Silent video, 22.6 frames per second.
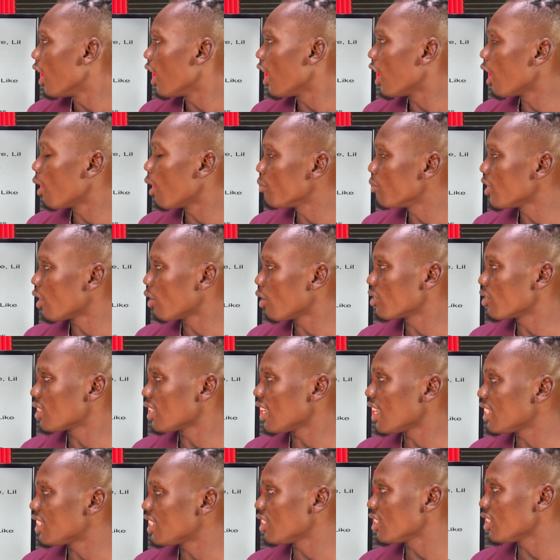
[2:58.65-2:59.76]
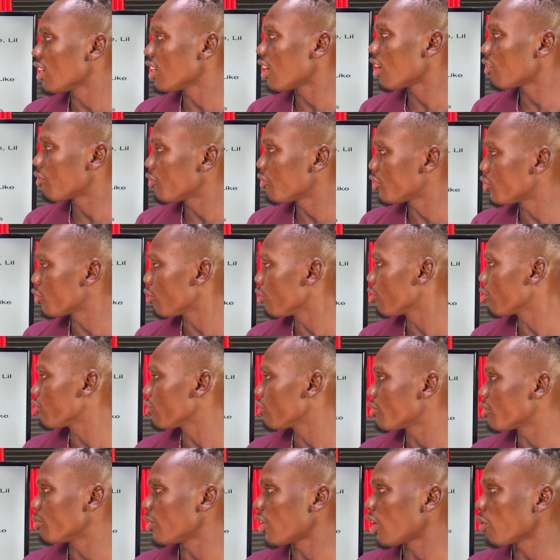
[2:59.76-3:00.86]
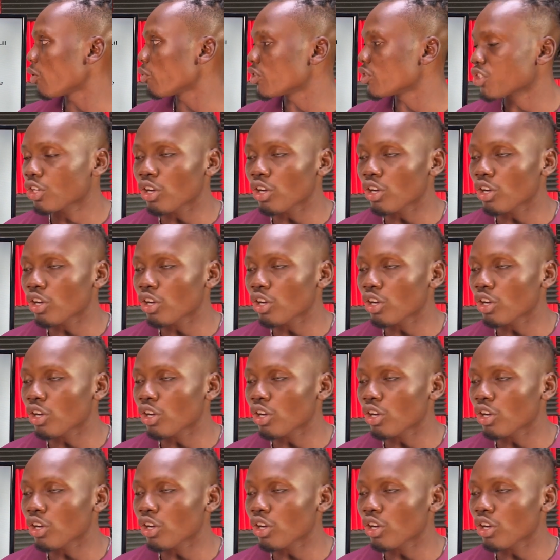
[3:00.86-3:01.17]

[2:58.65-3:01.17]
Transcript: There was HER featuring Chris Brown with